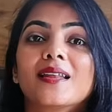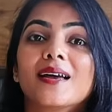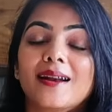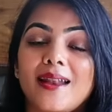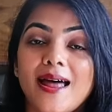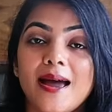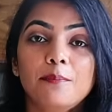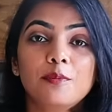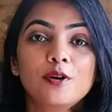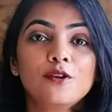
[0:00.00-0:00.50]
The
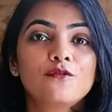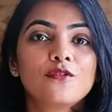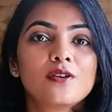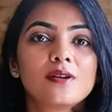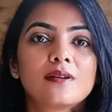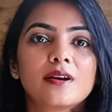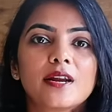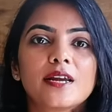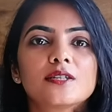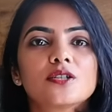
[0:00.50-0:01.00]
adaptive
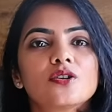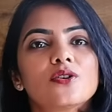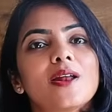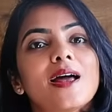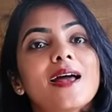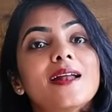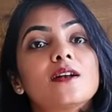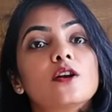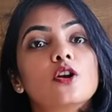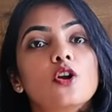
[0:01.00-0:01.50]
filtration
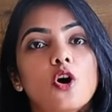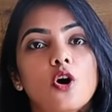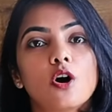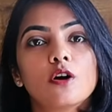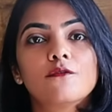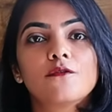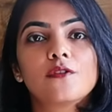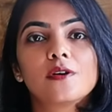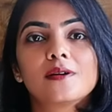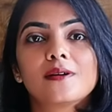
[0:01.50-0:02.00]
and
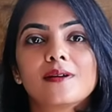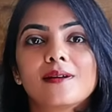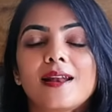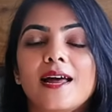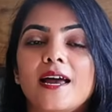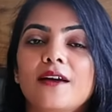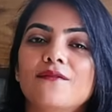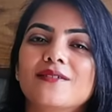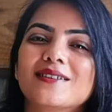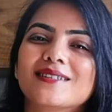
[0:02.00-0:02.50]
long filter
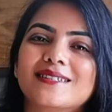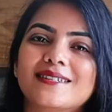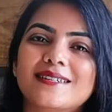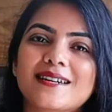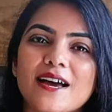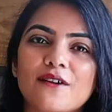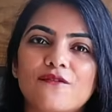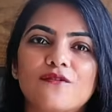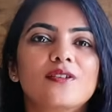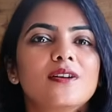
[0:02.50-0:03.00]
life is
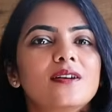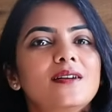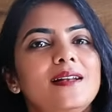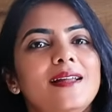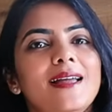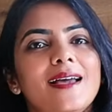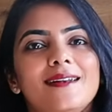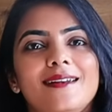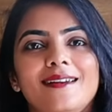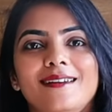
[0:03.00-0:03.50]

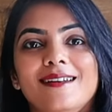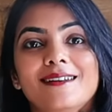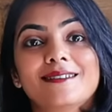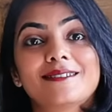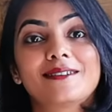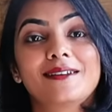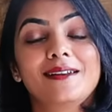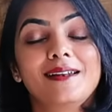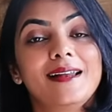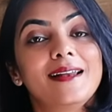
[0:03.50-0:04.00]
definitely an
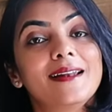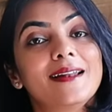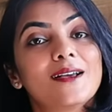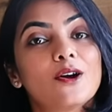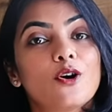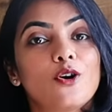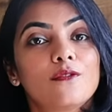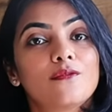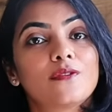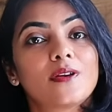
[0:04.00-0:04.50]
industry-leading
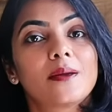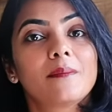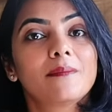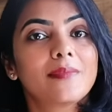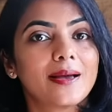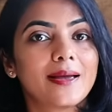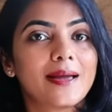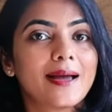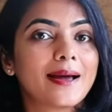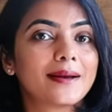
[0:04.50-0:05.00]
offering
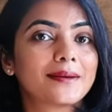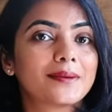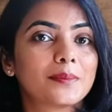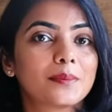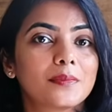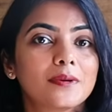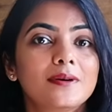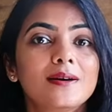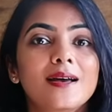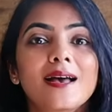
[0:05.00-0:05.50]
by
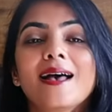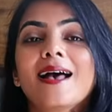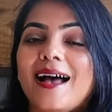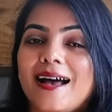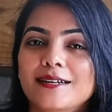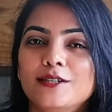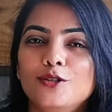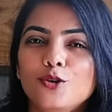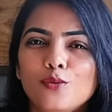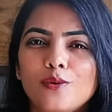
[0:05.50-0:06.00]
Atomberg,
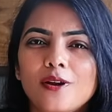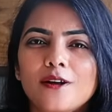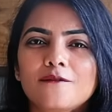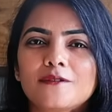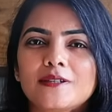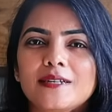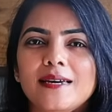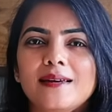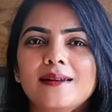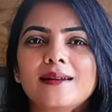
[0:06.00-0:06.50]
as you would have
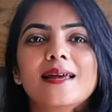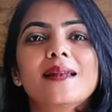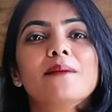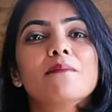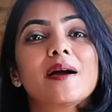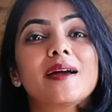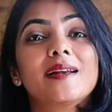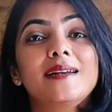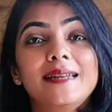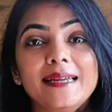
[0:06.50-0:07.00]
seen
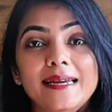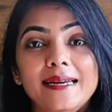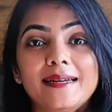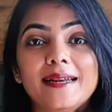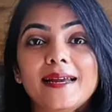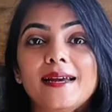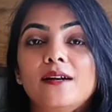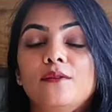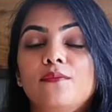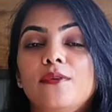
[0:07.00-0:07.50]
in my
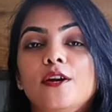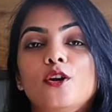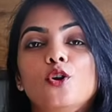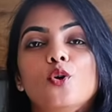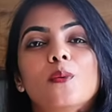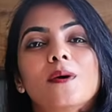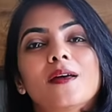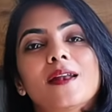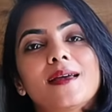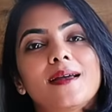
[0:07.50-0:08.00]
detailed video
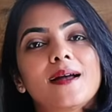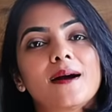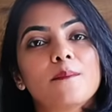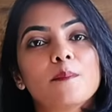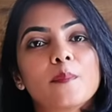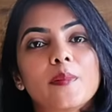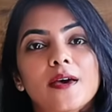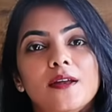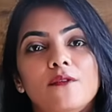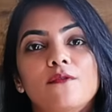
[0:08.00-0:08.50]
where I
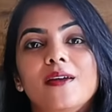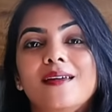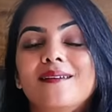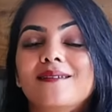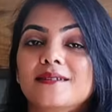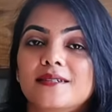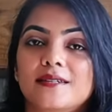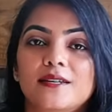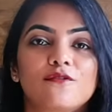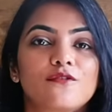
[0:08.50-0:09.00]
compare
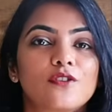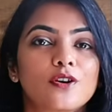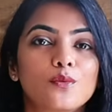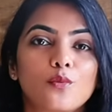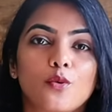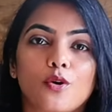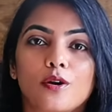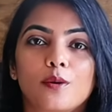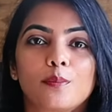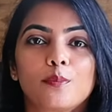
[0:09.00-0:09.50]
various different
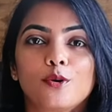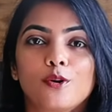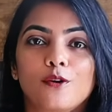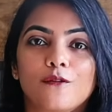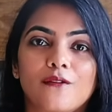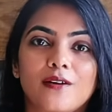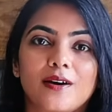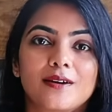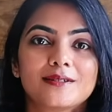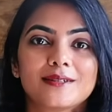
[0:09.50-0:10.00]
water
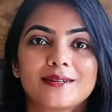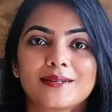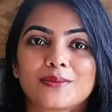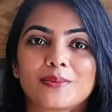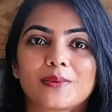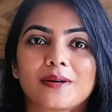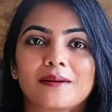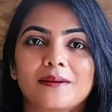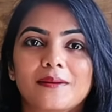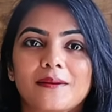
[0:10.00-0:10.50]
purifiers as
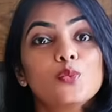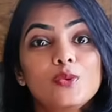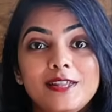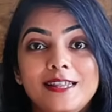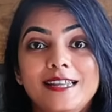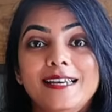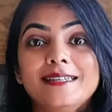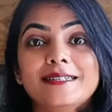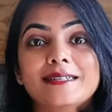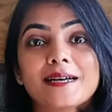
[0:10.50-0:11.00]
well.
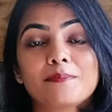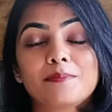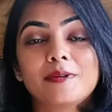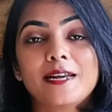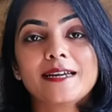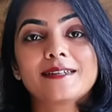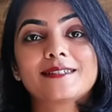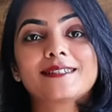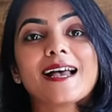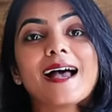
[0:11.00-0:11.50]
With these
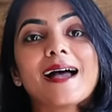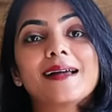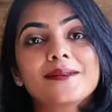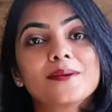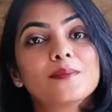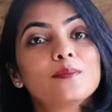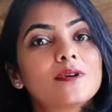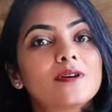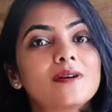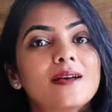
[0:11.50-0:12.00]
updates,
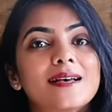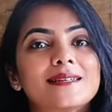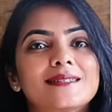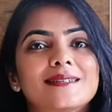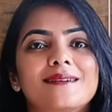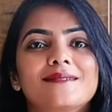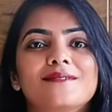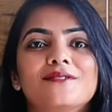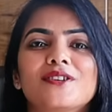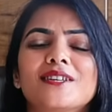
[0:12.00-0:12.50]
Atomberg has
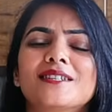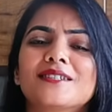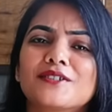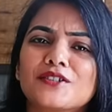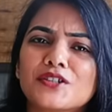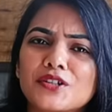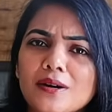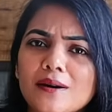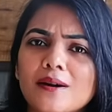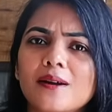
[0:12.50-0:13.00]
addressed
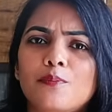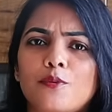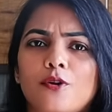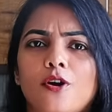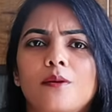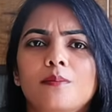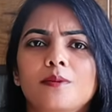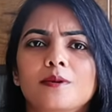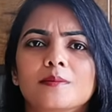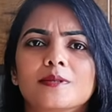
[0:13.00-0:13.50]
real
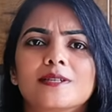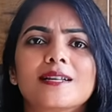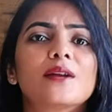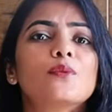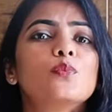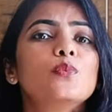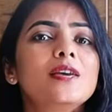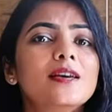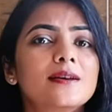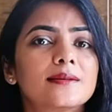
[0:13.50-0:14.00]
problems
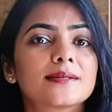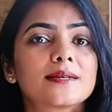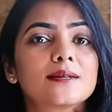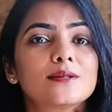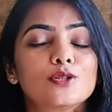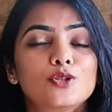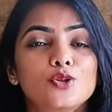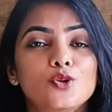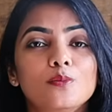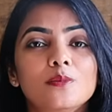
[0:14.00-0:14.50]
that we as
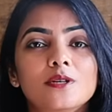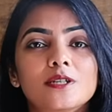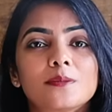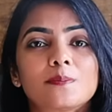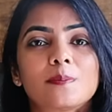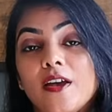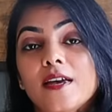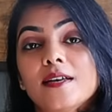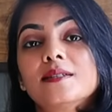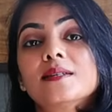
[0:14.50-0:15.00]
consumers
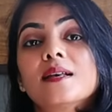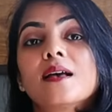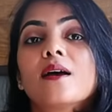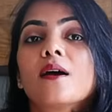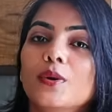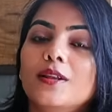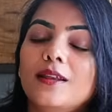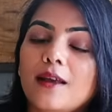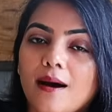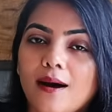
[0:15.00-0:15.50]
face
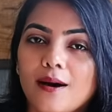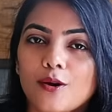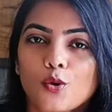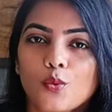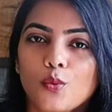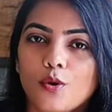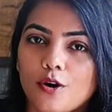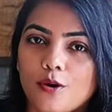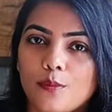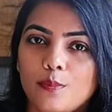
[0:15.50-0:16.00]
with RO
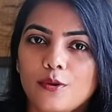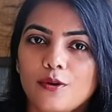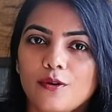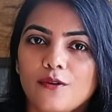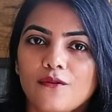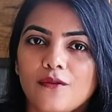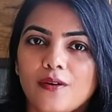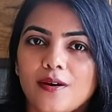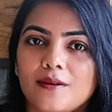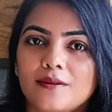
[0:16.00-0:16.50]
water
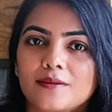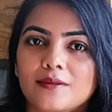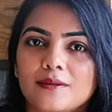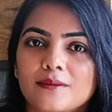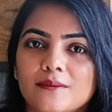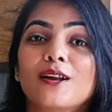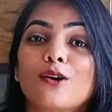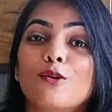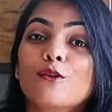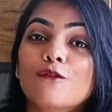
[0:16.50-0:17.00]
purifiers.
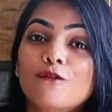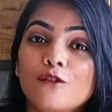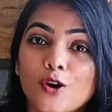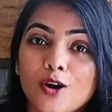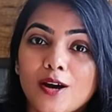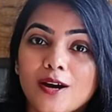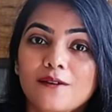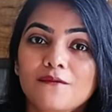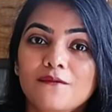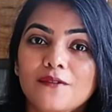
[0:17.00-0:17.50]
Now, if you're
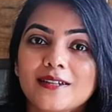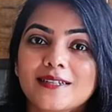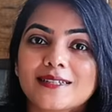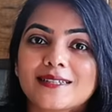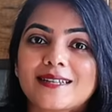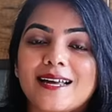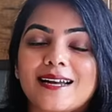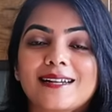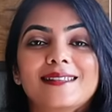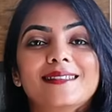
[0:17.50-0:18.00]

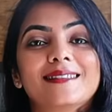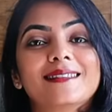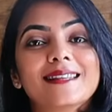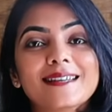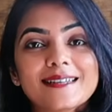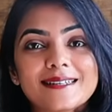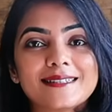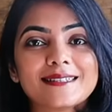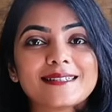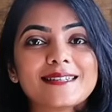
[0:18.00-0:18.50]
convinced that
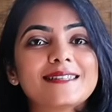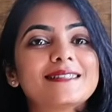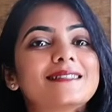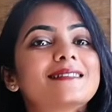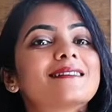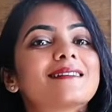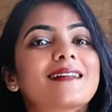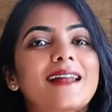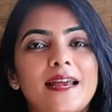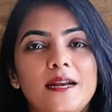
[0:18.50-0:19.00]
this is
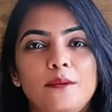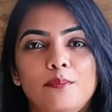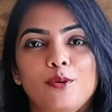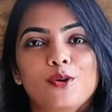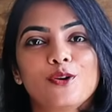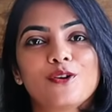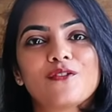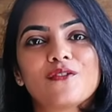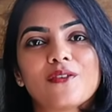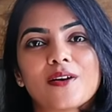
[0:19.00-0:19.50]
the right
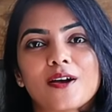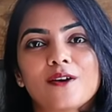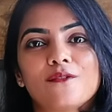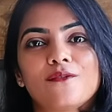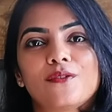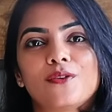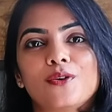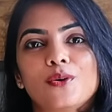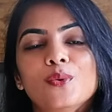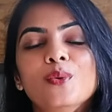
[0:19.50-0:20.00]
purifier
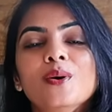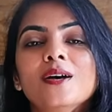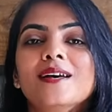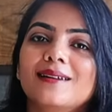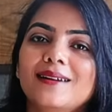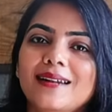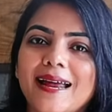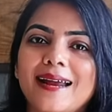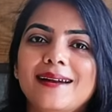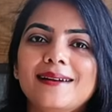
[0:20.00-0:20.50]
for you, the
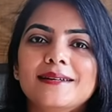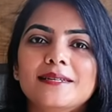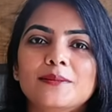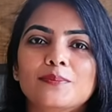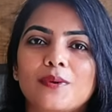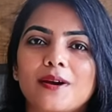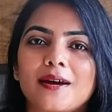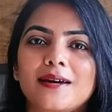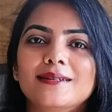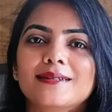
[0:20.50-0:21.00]

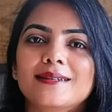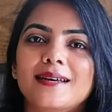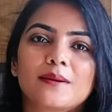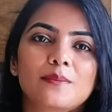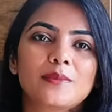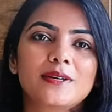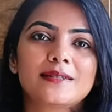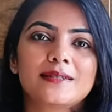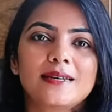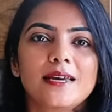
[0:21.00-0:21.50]
latest price
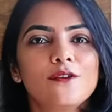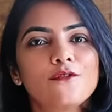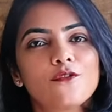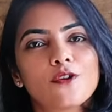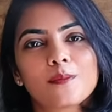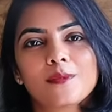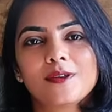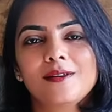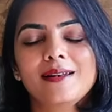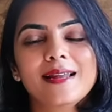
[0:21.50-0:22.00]
can be seen
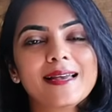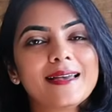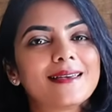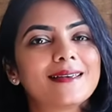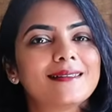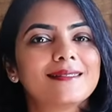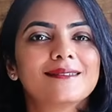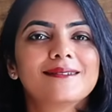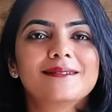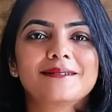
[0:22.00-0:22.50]
from the link
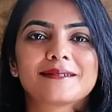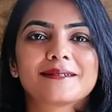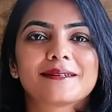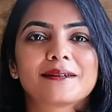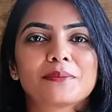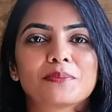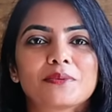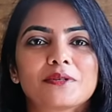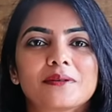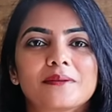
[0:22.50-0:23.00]
in the
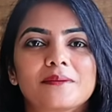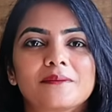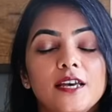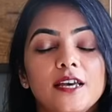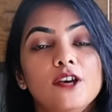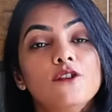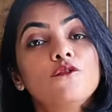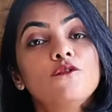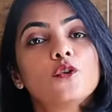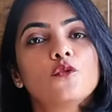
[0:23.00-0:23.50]
description.
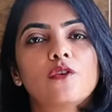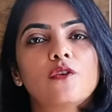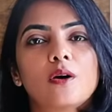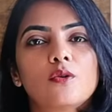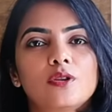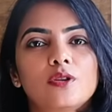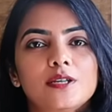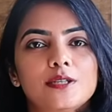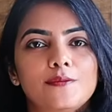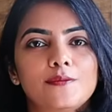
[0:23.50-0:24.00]
If you
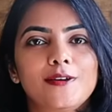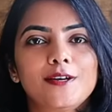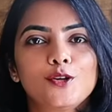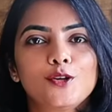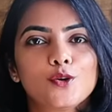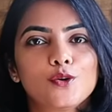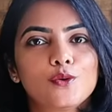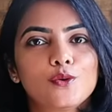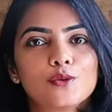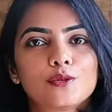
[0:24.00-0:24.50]
found this
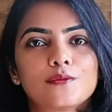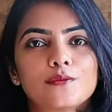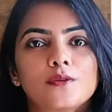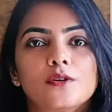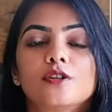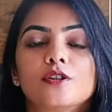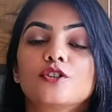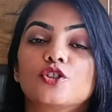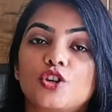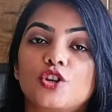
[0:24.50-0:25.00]
video
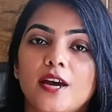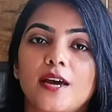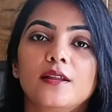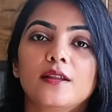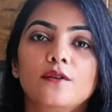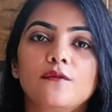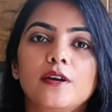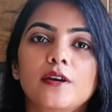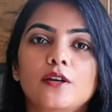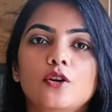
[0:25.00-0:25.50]
useful, share
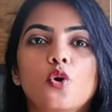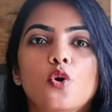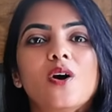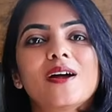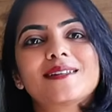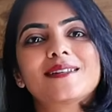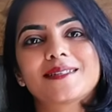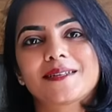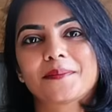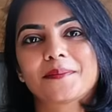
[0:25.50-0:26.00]
the video
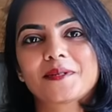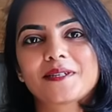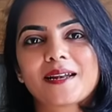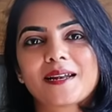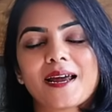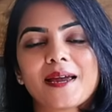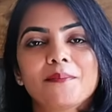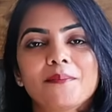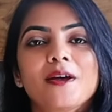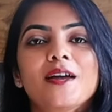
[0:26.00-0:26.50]
and
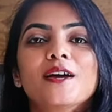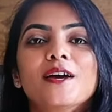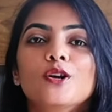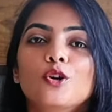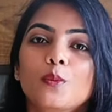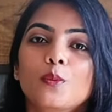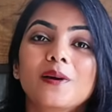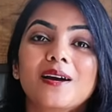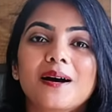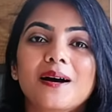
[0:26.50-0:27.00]
subscribe
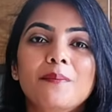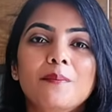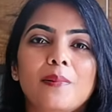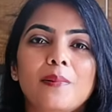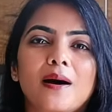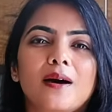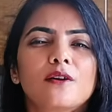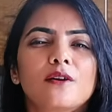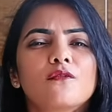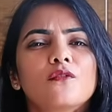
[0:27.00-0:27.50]
to become
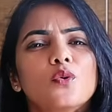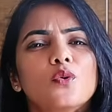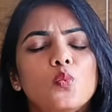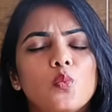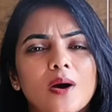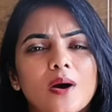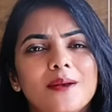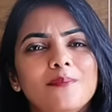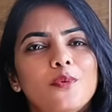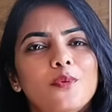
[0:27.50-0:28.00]
part of the
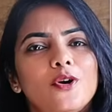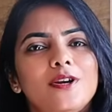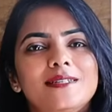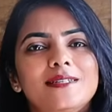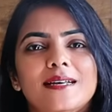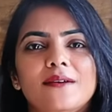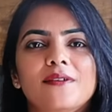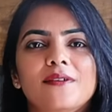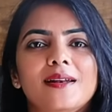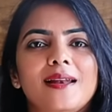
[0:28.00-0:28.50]

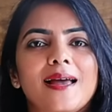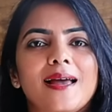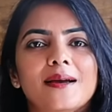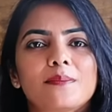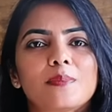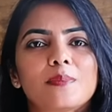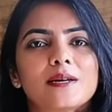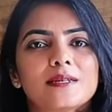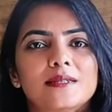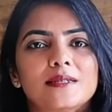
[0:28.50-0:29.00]
1.7
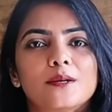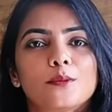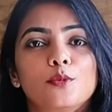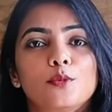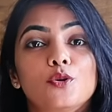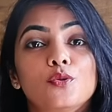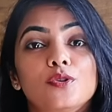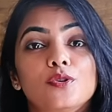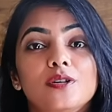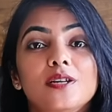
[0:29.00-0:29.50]
lakh plus
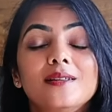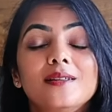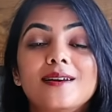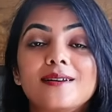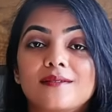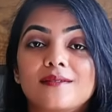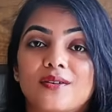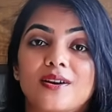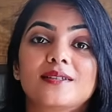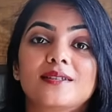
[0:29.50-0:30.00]
community
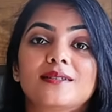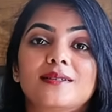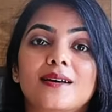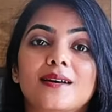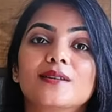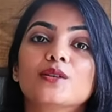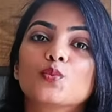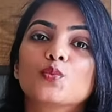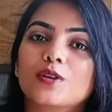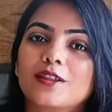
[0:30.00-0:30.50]
that trusts
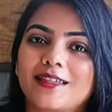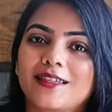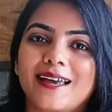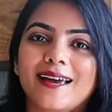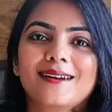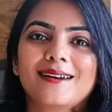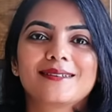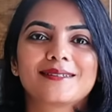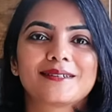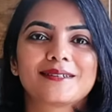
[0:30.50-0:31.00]
us with
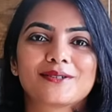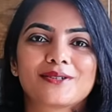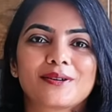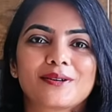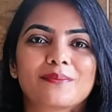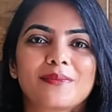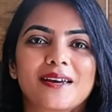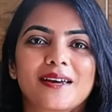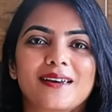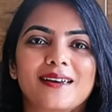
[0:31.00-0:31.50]
their
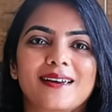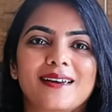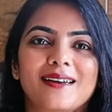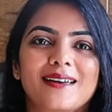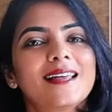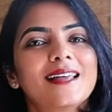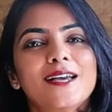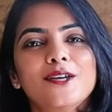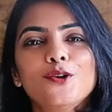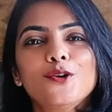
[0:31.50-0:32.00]
decision making.
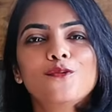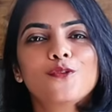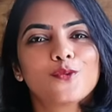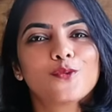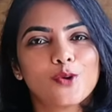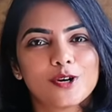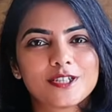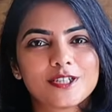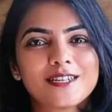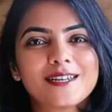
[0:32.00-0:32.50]
Thank you for
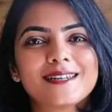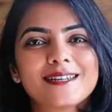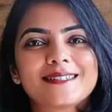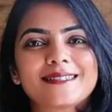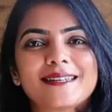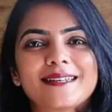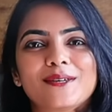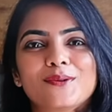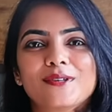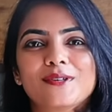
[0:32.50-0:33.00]
watching and
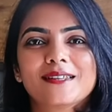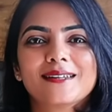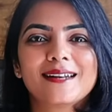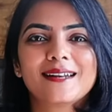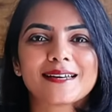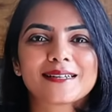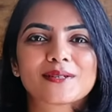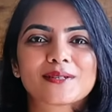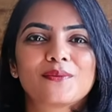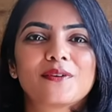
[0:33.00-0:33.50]
see you in the
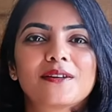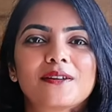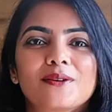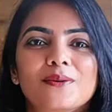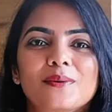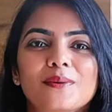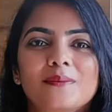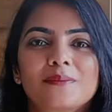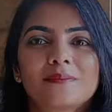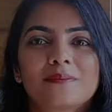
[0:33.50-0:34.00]
next
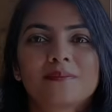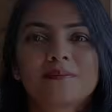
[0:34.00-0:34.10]
video.